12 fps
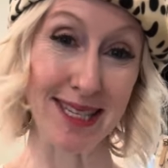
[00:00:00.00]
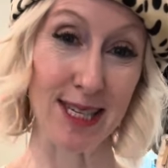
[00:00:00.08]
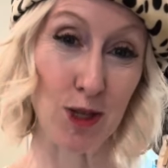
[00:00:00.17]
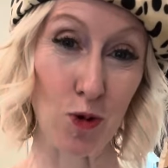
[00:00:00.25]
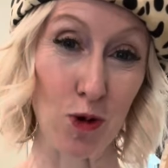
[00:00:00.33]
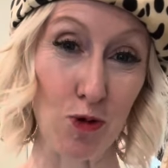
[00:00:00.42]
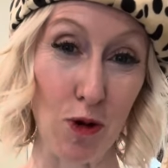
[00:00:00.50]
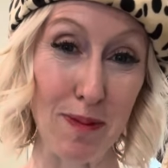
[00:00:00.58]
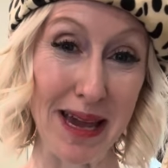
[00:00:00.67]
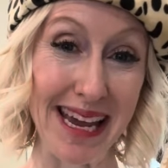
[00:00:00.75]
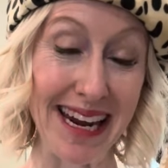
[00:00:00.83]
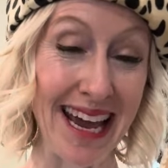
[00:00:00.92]
is worth
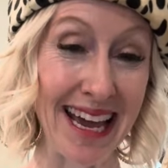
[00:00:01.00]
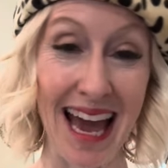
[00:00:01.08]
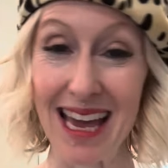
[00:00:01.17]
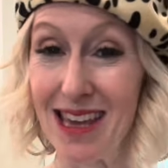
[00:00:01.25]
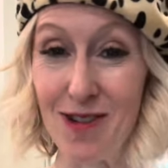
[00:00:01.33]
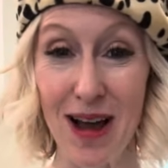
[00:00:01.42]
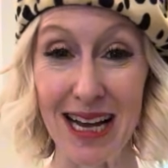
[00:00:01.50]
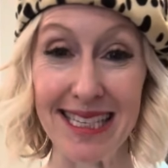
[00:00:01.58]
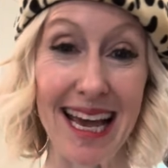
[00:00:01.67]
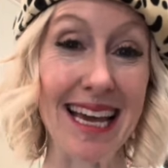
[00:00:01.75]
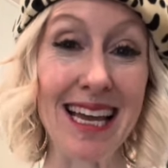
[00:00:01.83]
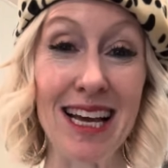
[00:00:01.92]
repeating. You guys,
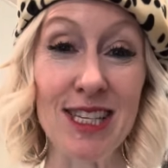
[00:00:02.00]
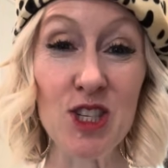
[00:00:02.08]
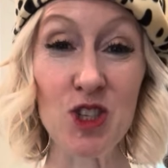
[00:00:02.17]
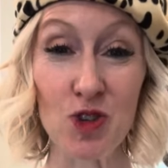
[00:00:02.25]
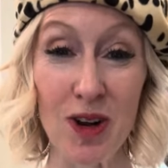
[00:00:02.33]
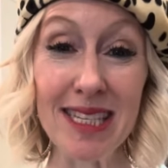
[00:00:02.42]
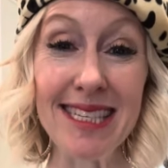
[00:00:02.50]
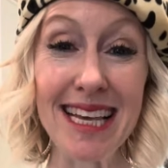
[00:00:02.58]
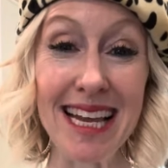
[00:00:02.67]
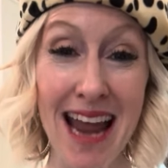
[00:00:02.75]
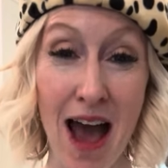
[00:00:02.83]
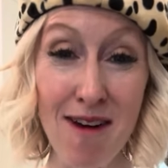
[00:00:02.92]
I cannot stress
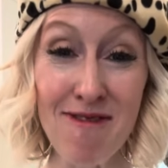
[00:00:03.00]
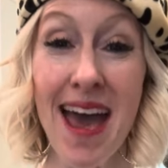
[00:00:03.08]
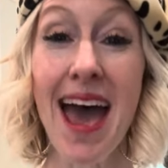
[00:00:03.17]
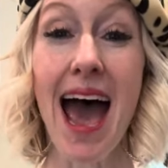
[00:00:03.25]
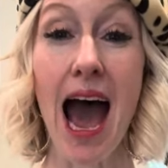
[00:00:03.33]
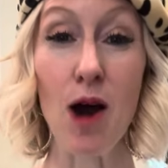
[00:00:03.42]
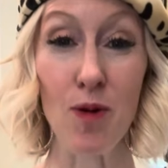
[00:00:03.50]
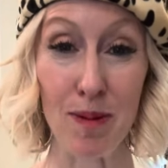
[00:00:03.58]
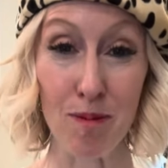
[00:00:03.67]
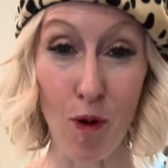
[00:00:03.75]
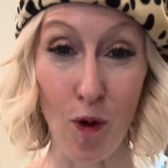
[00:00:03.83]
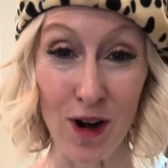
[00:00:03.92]
enough how
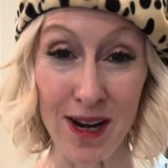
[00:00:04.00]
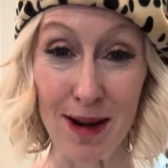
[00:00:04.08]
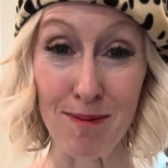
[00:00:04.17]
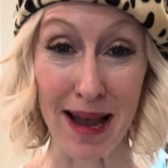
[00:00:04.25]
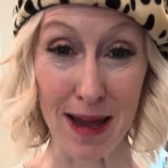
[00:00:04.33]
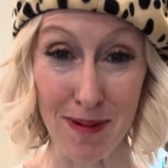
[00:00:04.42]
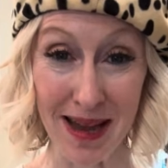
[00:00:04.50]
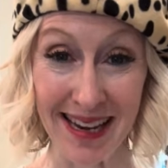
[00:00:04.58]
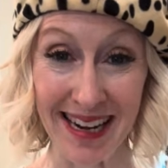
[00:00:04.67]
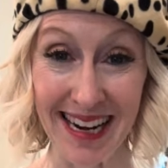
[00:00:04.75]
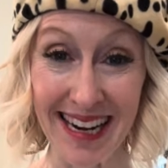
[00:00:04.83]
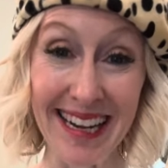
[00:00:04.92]
important, in my
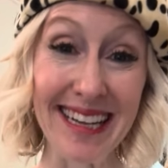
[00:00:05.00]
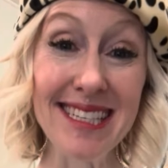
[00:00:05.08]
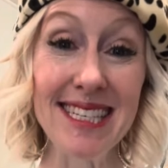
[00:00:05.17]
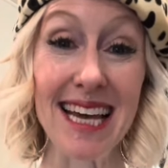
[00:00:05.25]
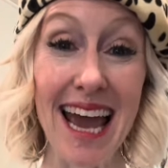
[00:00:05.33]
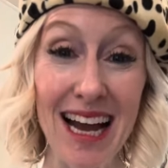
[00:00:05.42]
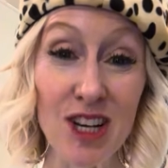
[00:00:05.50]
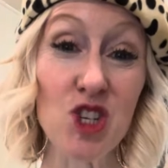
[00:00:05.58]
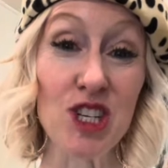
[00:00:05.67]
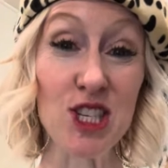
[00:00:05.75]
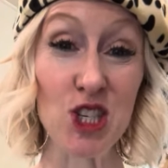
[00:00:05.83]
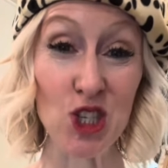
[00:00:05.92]
opinion, it is to
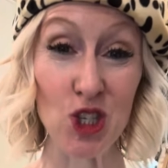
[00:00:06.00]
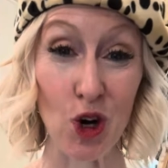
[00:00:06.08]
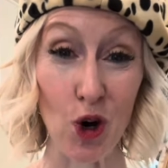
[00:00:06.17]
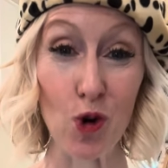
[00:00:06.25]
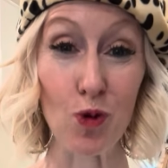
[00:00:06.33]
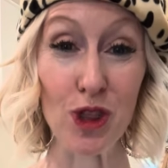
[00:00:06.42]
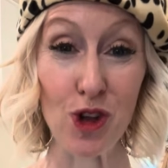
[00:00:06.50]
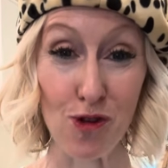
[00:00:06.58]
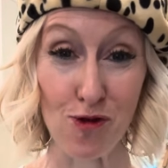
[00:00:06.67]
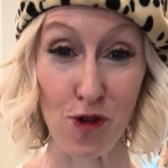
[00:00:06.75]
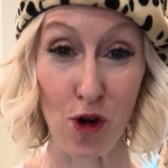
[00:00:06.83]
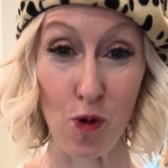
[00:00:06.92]
actually start with your
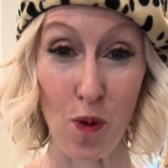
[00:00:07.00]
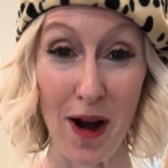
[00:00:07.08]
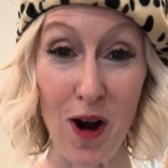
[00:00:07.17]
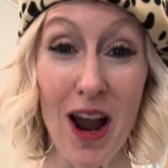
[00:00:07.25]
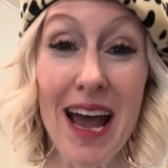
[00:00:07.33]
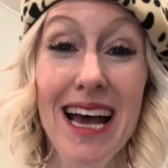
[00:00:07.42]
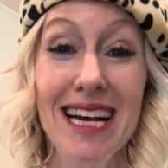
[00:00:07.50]
footwear.